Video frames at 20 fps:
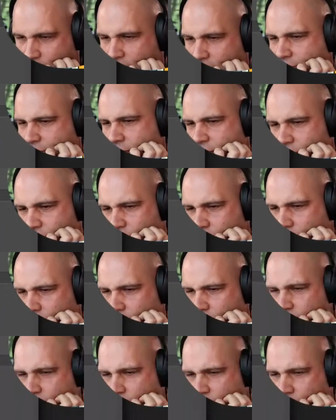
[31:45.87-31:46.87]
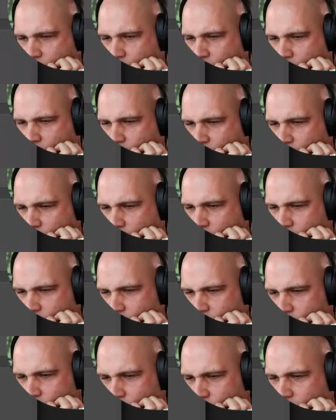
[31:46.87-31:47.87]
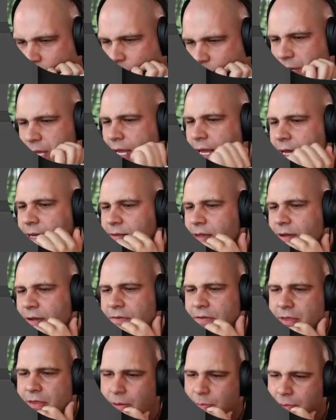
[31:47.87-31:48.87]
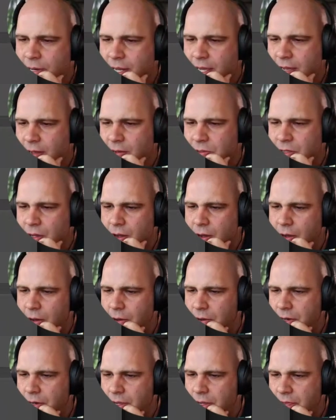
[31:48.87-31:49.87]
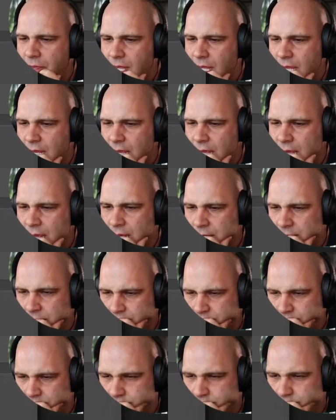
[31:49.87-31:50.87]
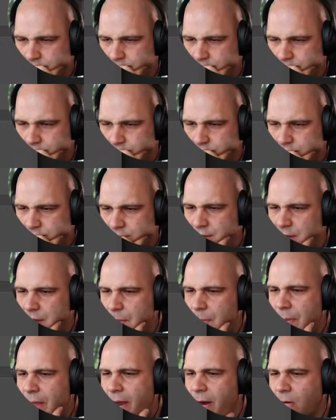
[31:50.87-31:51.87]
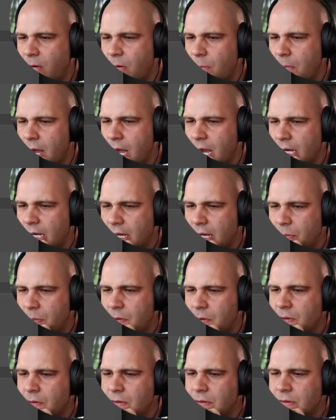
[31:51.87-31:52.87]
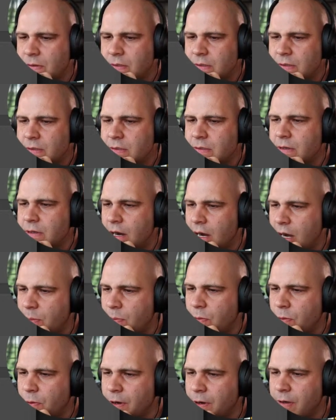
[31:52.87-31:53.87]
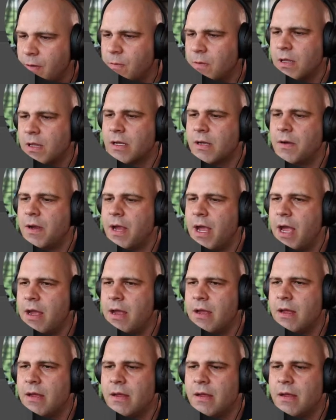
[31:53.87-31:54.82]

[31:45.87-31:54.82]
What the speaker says: And let's throw it over into our Behance Live thumbnails on the apparel mockup artboard. Click OK.